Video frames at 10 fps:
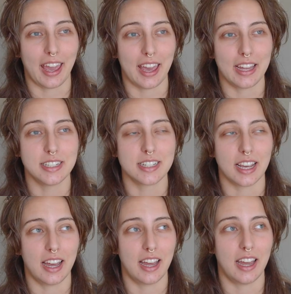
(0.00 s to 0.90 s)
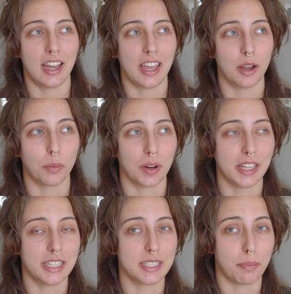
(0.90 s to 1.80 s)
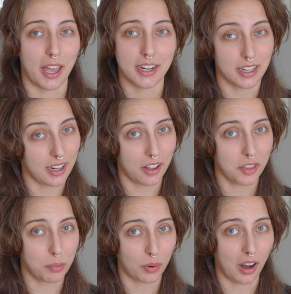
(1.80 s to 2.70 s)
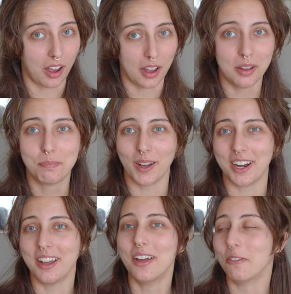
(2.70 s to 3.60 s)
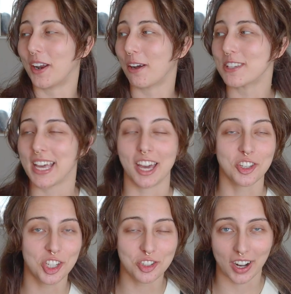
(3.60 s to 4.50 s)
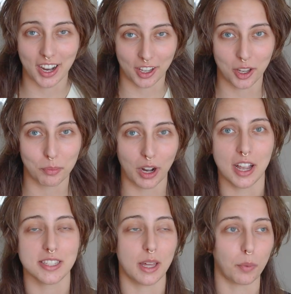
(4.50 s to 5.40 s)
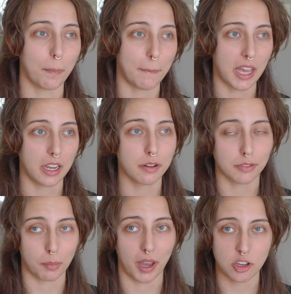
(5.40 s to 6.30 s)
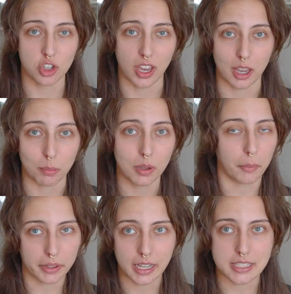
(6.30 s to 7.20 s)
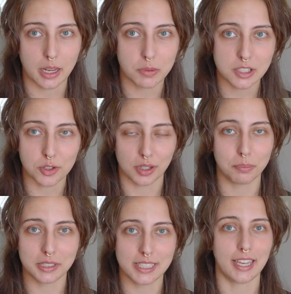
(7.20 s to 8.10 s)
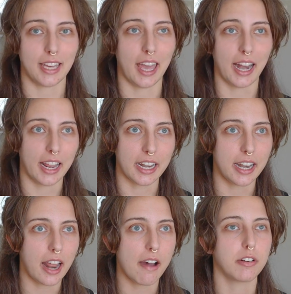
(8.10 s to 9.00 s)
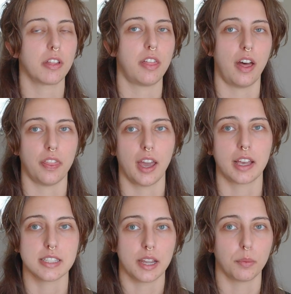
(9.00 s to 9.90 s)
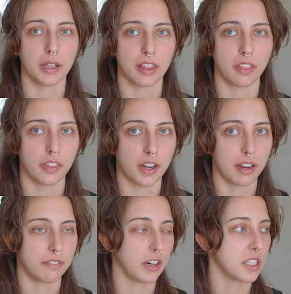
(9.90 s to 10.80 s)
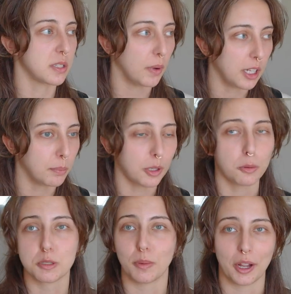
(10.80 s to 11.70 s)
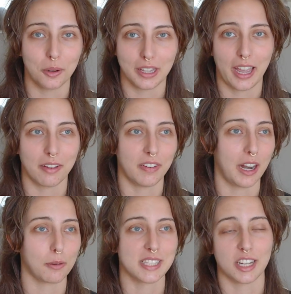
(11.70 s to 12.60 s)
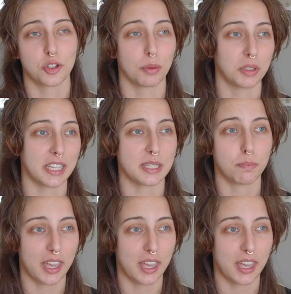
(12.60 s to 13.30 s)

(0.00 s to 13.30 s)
And uh, it really depended on the bra, but when I was actually trying on bras that were made for my shape, I realized I was a triple D and I had never thought that because I really thought that I had very small boobs my whole life and I was like triple D is